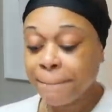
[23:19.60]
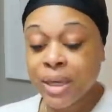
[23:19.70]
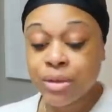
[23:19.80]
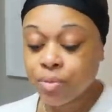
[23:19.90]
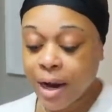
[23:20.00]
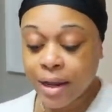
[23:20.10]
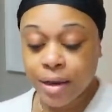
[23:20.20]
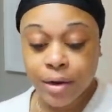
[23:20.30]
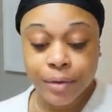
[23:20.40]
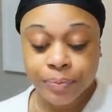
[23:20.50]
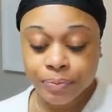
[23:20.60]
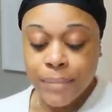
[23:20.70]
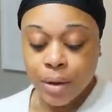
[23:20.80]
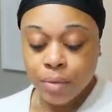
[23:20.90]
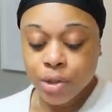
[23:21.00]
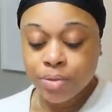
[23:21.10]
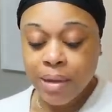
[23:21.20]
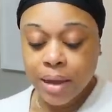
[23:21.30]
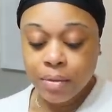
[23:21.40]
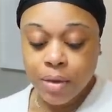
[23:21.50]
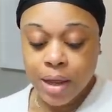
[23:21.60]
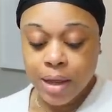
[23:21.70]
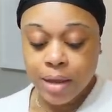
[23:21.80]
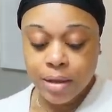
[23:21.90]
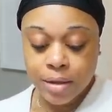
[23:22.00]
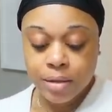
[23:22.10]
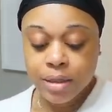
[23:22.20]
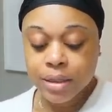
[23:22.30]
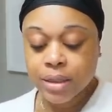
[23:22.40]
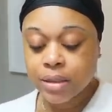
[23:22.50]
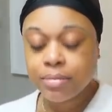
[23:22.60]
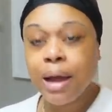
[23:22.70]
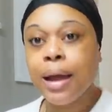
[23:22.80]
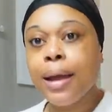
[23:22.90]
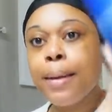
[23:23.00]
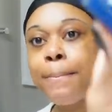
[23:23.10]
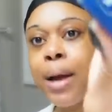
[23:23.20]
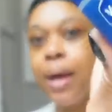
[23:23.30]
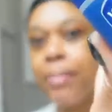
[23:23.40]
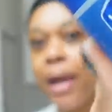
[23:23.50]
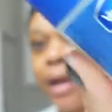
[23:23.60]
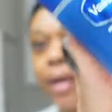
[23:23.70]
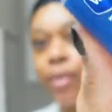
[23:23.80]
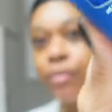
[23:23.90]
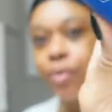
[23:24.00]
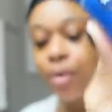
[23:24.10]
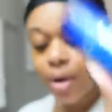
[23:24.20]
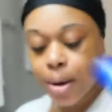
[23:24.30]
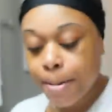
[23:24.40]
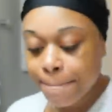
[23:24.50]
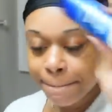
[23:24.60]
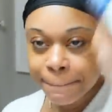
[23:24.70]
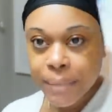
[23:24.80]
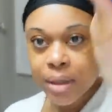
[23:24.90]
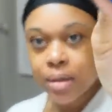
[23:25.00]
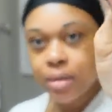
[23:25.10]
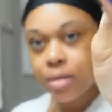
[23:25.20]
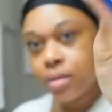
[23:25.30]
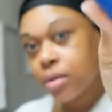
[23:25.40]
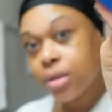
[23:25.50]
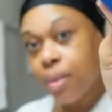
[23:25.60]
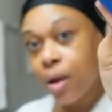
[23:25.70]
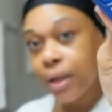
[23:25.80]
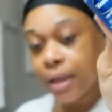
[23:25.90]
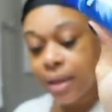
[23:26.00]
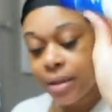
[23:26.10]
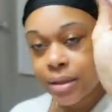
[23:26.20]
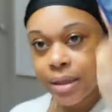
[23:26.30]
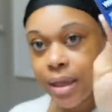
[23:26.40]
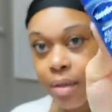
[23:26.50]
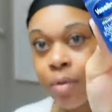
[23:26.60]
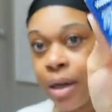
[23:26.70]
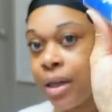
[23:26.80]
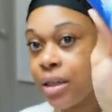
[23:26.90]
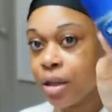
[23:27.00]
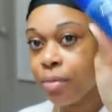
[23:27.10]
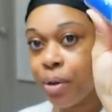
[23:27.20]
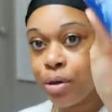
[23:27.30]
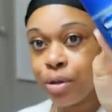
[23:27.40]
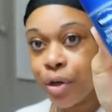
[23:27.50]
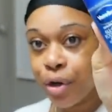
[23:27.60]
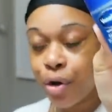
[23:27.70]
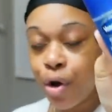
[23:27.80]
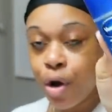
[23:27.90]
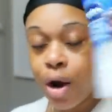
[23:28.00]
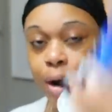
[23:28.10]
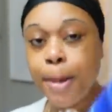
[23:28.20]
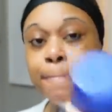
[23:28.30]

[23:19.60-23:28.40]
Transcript: It's right here. Which, by the way, this is my mom hack for small kids. Keep one of these in your purse or in your car